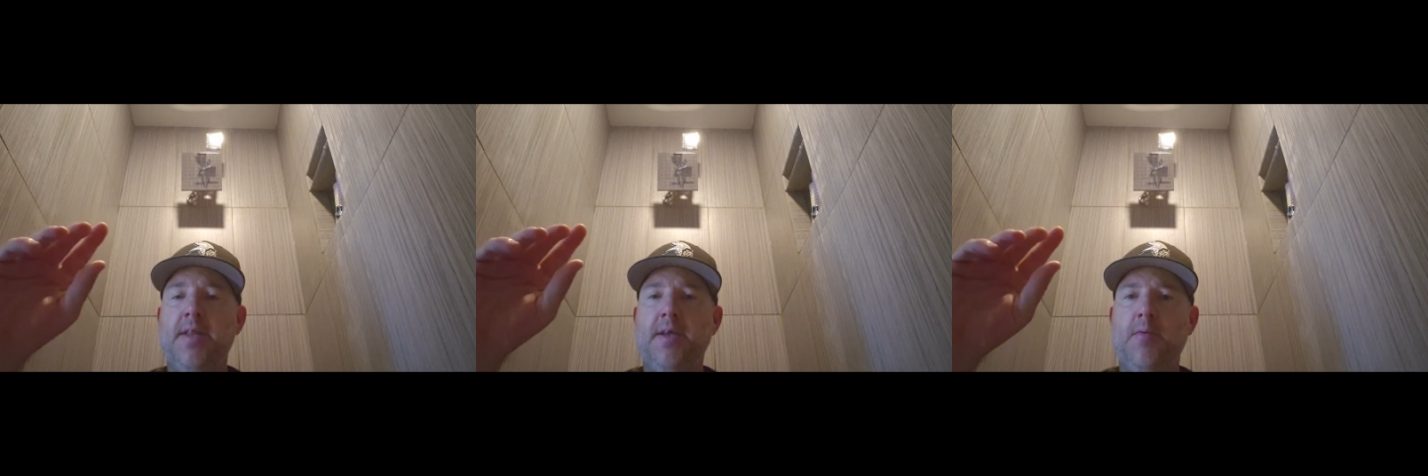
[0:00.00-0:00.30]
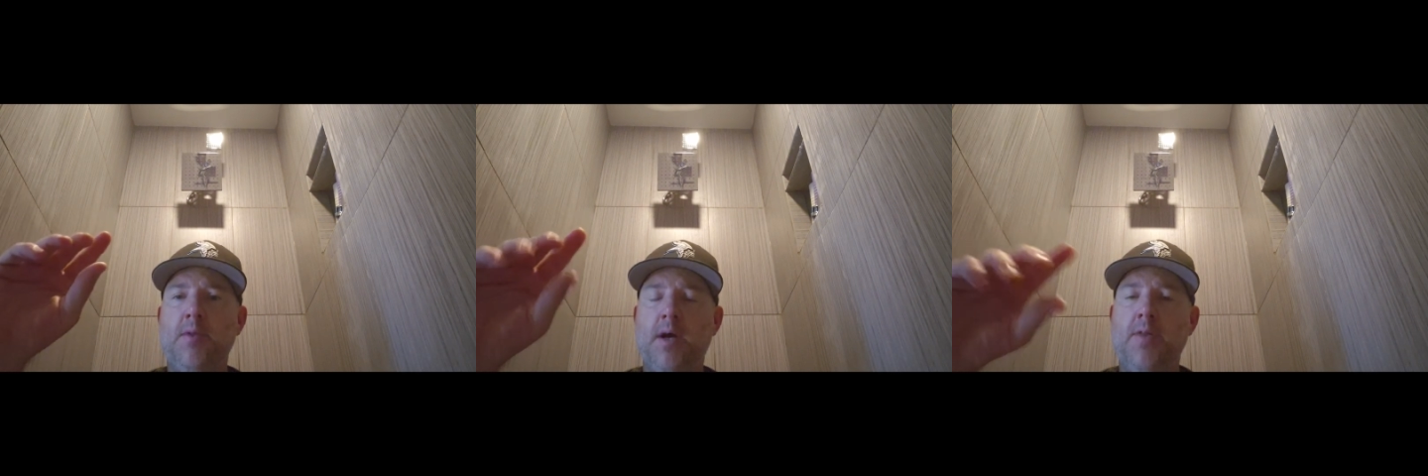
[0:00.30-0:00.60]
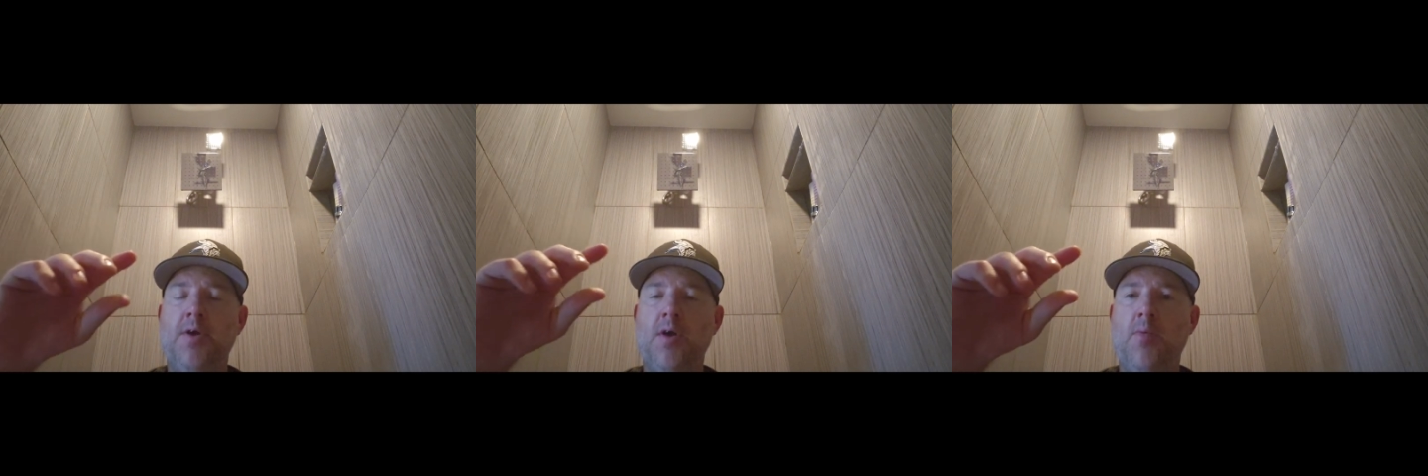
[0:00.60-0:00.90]
and then the
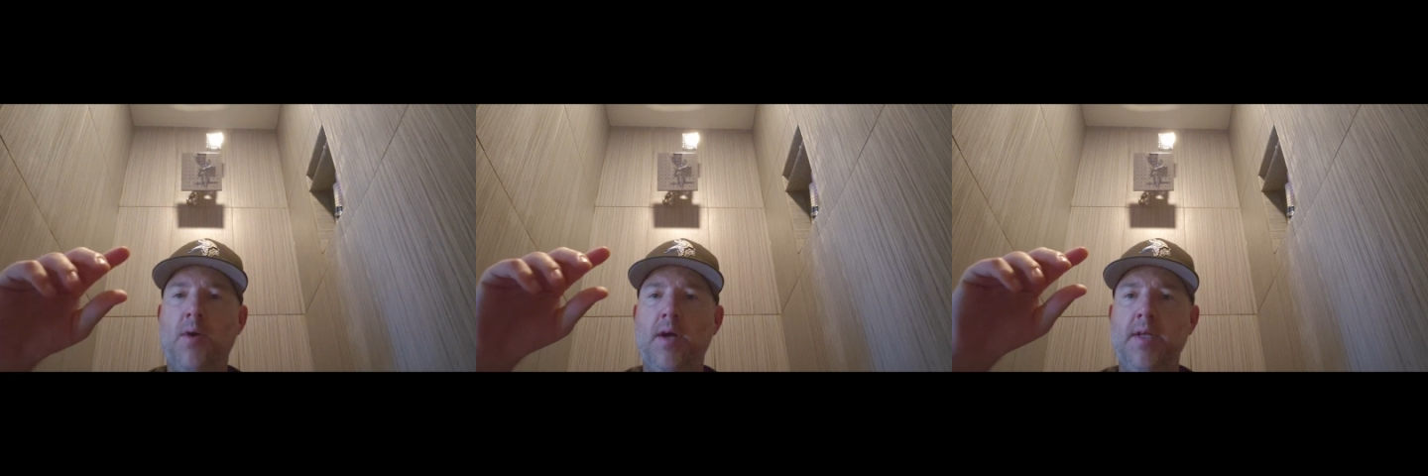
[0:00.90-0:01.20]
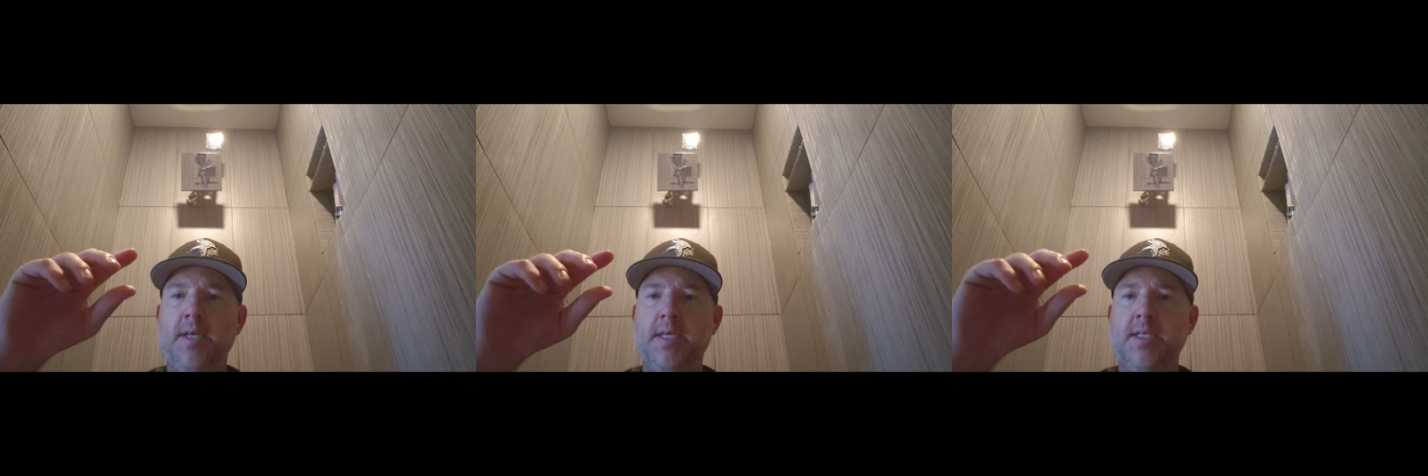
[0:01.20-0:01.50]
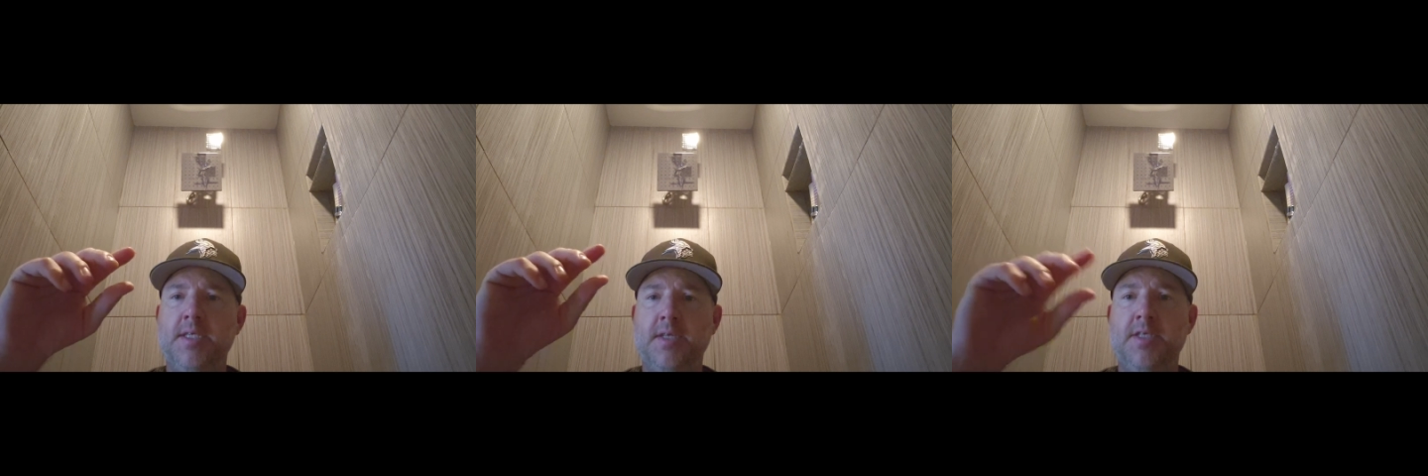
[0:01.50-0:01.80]
other one
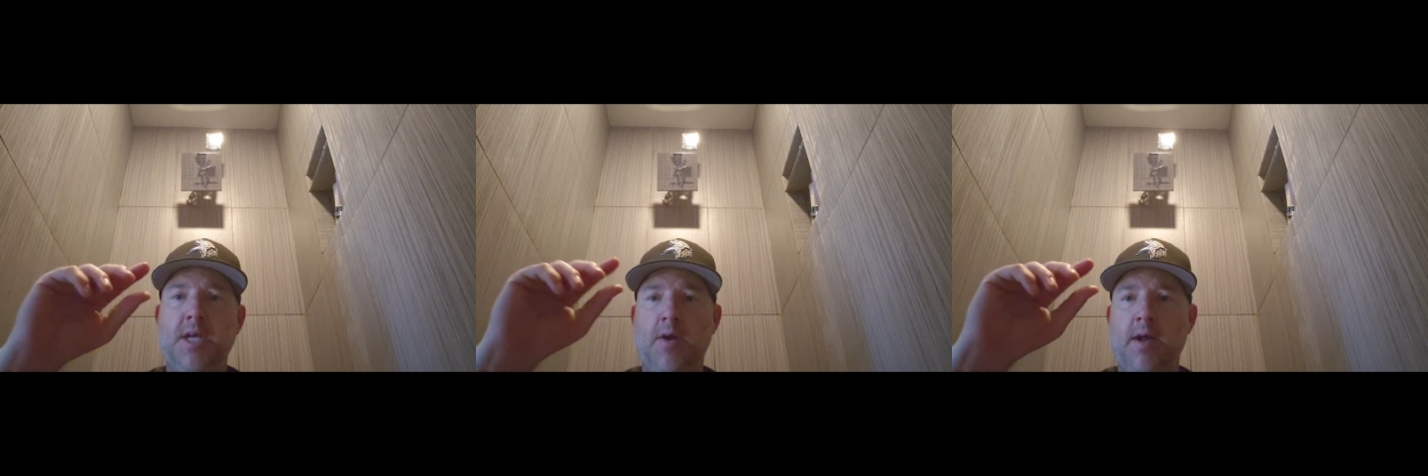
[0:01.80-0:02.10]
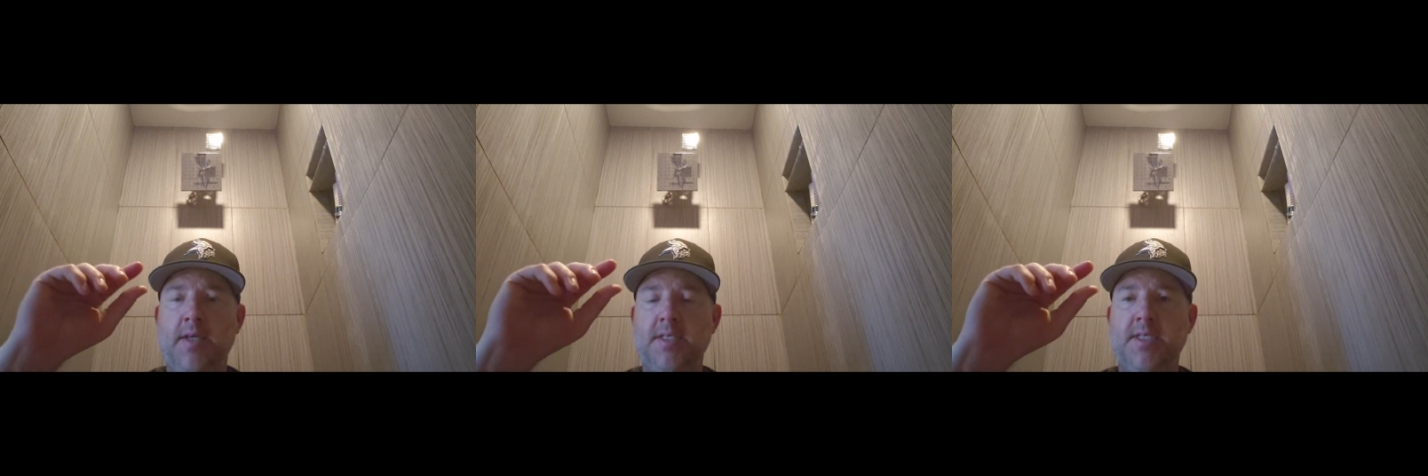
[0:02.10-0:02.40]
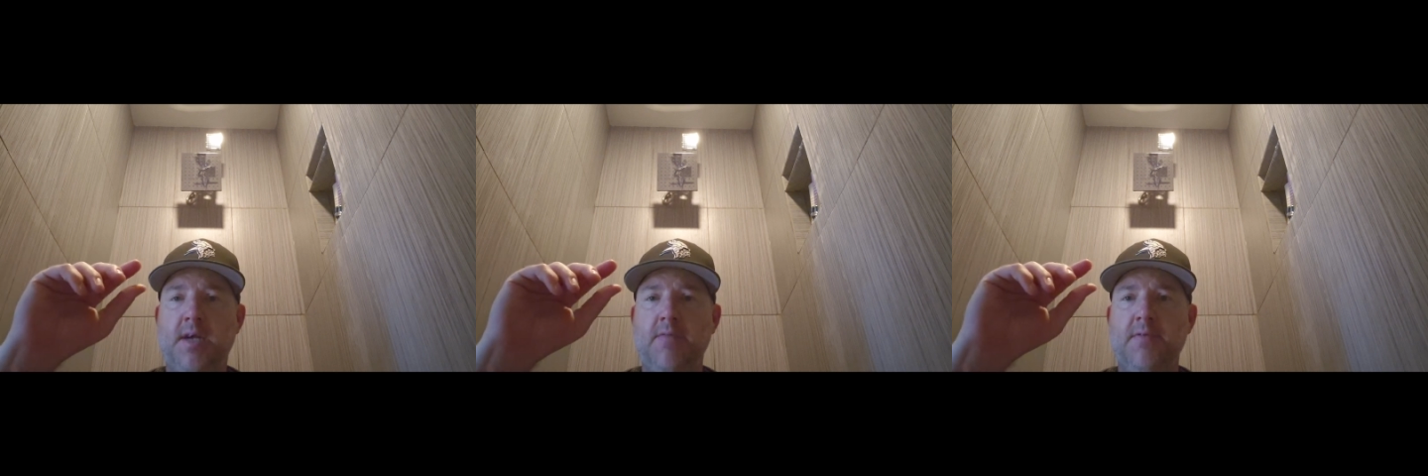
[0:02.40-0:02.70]
is to the shower head
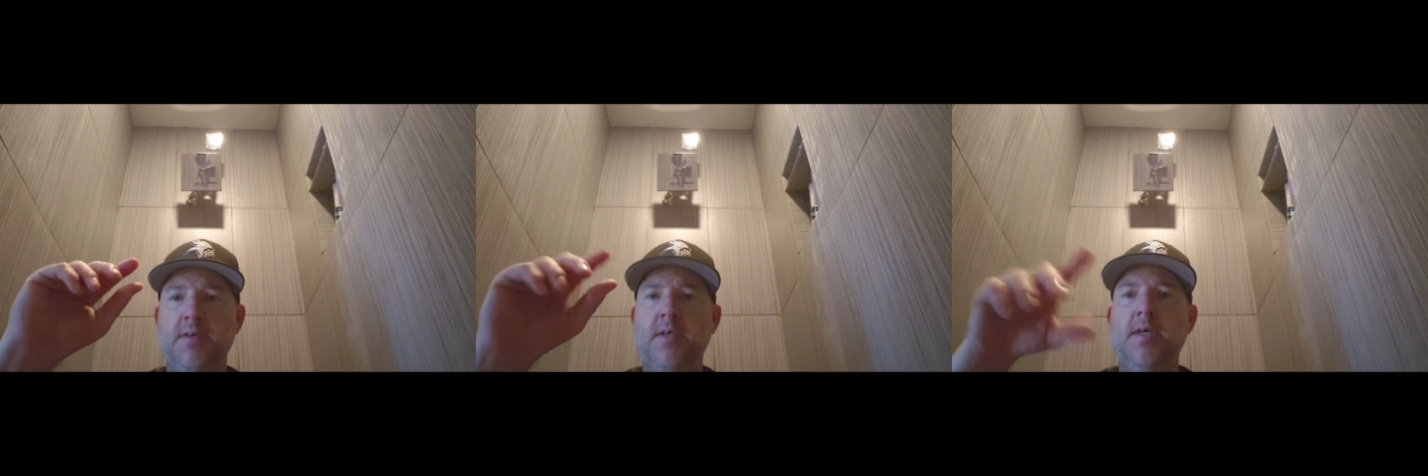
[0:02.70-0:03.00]
itself.